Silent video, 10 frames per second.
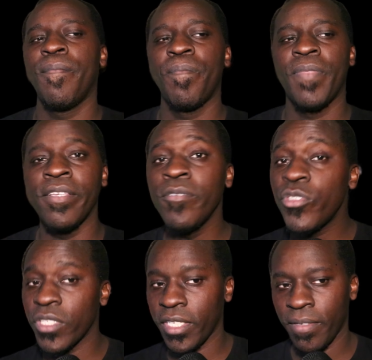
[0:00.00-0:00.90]

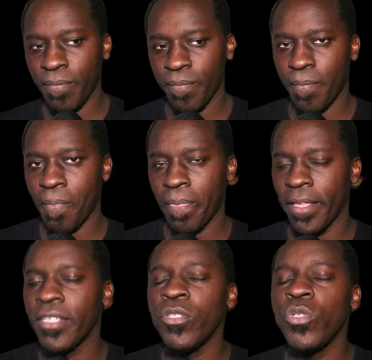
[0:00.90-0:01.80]
Usually
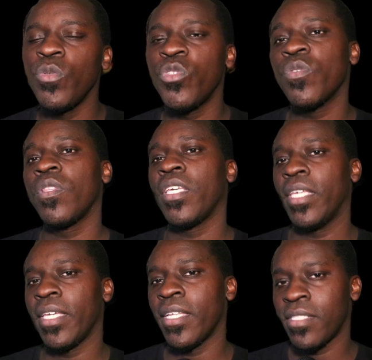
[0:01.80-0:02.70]

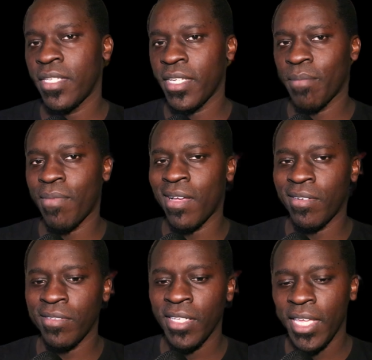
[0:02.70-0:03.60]
it'll take about
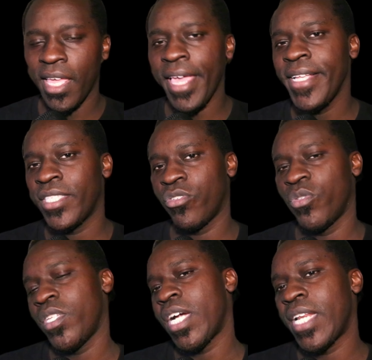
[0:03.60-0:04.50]
8 to
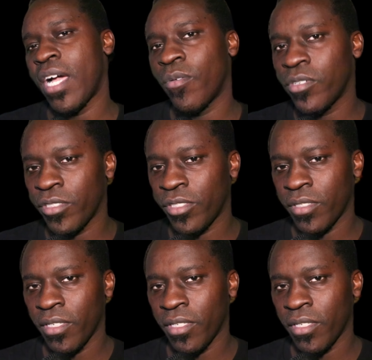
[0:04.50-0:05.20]
9 hours